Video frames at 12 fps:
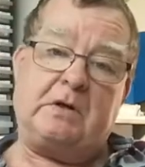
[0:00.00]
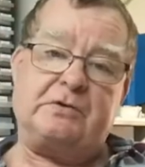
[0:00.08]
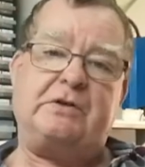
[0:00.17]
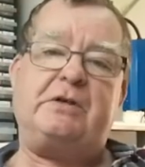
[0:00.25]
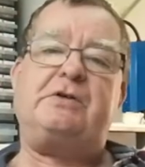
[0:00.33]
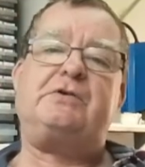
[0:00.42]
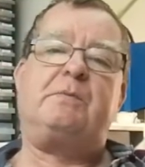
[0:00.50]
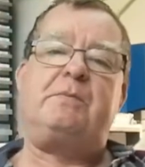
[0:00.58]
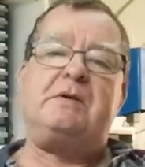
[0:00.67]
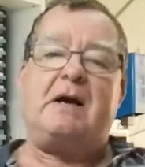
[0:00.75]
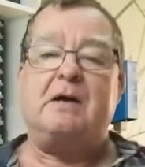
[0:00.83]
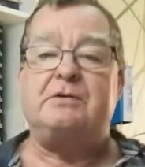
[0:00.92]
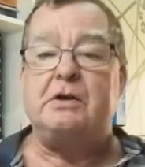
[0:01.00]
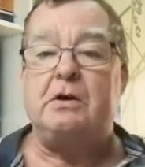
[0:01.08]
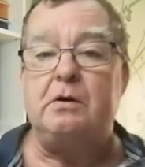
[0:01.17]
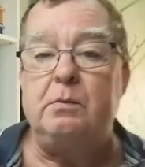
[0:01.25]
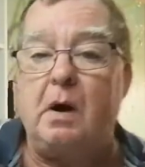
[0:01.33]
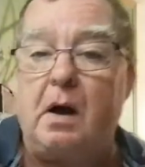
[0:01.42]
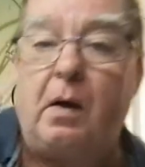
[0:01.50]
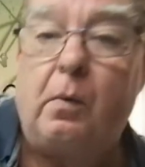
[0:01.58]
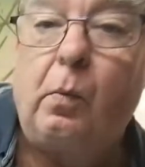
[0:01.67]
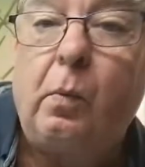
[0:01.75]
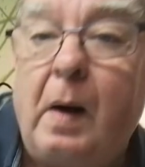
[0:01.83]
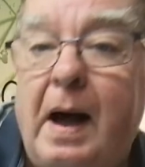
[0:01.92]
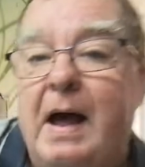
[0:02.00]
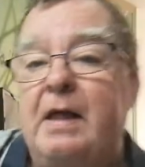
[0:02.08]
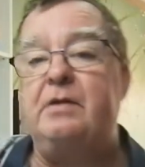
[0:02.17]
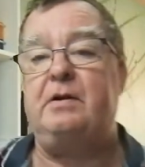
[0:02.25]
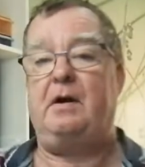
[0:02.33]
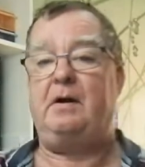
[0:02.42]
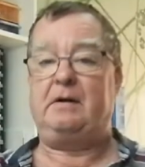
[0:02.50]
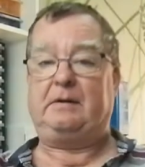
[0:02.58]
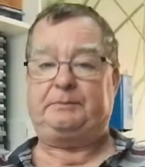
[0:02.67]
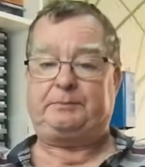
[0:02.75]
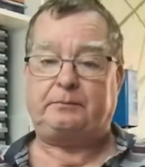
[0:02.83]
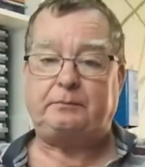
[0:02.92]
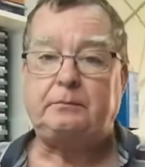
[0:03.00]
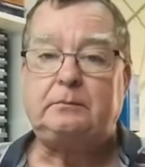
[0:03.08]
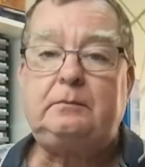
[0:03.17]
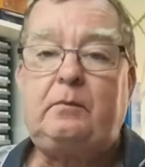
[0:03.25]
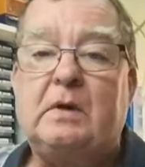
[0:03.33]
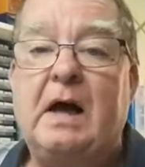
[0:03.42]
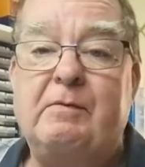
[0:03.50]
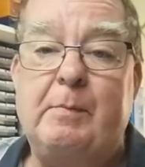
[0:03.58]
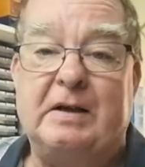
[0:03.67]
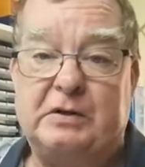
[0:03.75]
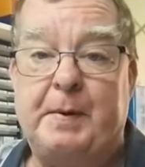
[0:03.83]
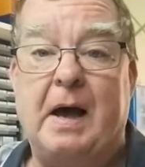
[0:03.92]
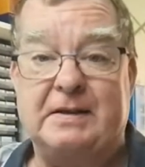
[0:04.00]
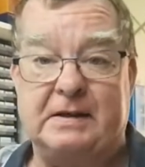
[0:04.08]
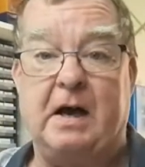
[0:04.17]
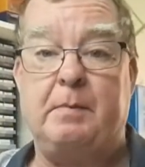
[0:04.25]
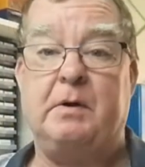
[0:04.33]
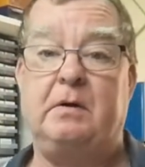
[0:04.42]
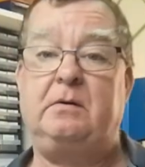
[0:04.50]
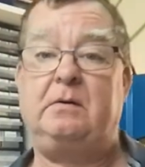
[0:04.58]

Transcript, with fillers: So this is something I do when I have a bit of spare time.